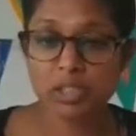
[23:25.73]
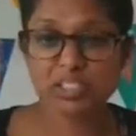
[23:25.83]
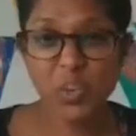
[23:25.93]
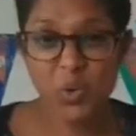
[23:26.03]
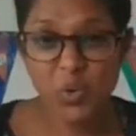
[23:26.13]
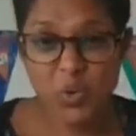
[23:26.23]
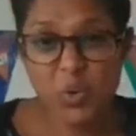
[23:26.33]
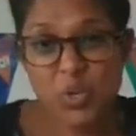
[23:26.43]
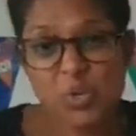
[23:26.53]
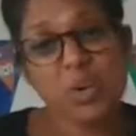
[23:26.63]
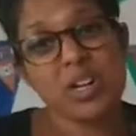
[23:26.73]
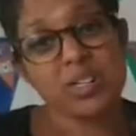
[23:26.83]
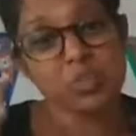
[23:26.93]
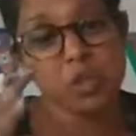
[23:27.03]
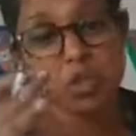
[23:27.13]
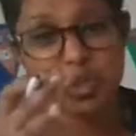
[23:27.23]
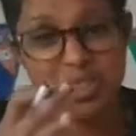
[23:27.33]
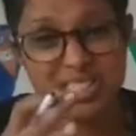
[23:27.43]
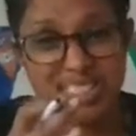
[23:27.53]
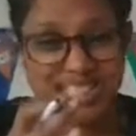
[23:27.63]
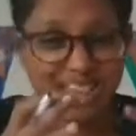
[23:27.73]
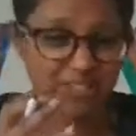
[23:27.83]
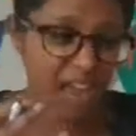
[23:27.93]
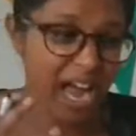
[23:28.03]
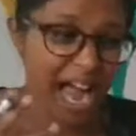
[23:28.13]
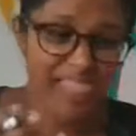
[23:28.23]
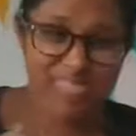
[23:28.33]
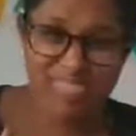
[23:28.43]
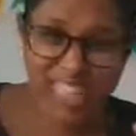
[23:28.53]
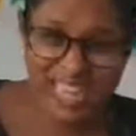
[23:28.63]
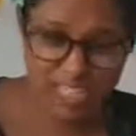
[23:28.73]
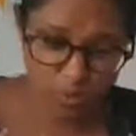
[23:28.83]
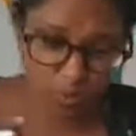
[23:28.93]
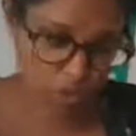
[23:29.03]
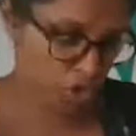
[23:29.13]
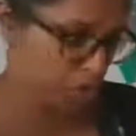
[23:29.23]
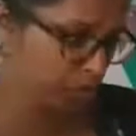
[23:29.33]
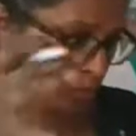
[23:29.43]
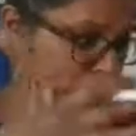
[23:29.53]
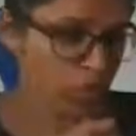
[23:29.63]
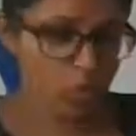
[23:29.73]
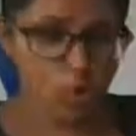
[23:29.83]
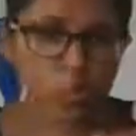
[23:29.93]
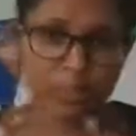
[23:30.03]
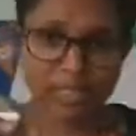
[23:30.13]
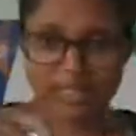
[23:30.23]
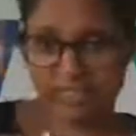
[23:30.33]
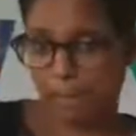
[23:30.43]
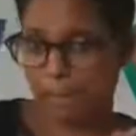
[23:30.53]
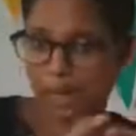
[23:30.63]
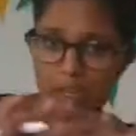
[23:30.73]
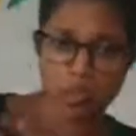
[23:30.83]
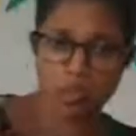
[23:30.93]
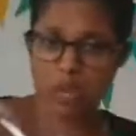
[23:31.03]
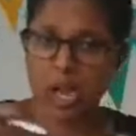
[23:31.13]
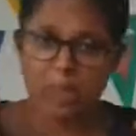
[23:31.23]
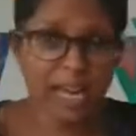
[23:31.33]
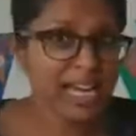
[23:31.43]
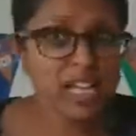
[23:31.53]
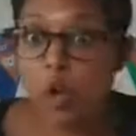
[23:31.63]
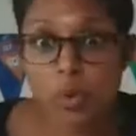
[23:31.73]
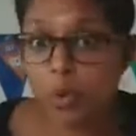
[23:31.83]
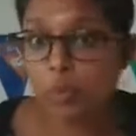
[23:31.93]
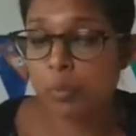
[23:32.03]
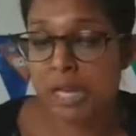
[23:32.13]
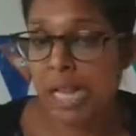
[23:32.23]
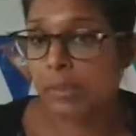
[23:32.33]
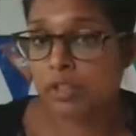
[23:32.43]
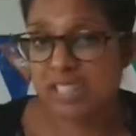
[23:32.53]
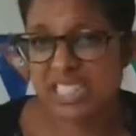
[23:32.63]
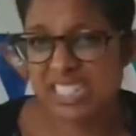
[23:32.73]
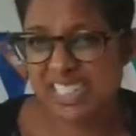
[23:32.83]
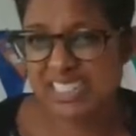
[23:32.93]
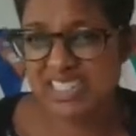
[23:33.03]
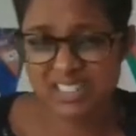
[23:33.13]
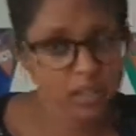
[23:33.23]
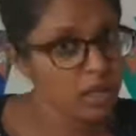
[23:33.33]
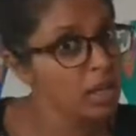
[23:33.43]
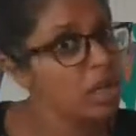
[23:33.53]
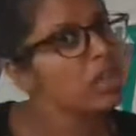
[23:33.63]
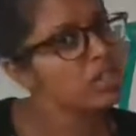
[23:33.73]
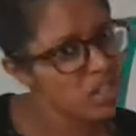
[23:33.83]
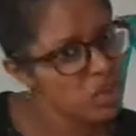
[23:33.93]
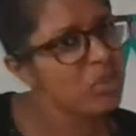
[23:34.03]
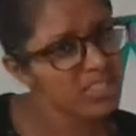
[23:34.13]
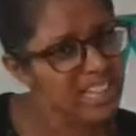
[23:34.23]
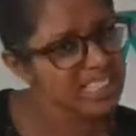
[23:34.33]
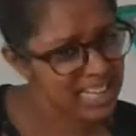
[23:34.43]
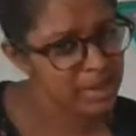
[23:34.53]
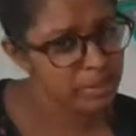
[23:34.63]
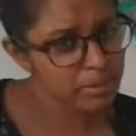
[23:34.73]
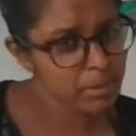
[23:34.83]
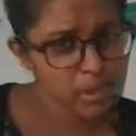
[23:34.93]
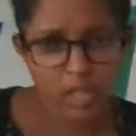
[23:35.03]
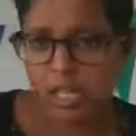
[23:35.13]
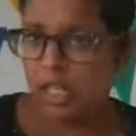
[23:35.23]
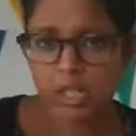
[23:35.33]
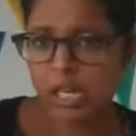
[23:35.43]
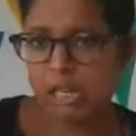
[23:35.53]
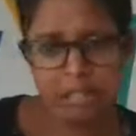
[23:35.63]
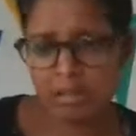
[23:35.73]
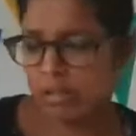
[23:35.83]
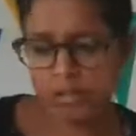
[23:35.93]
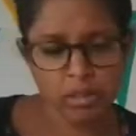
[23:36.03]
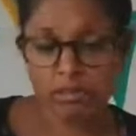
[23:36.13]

all the words would join together and then it would just be all mixed and muddled up and no one will be able to read your sentence. Do you want that to happen? No.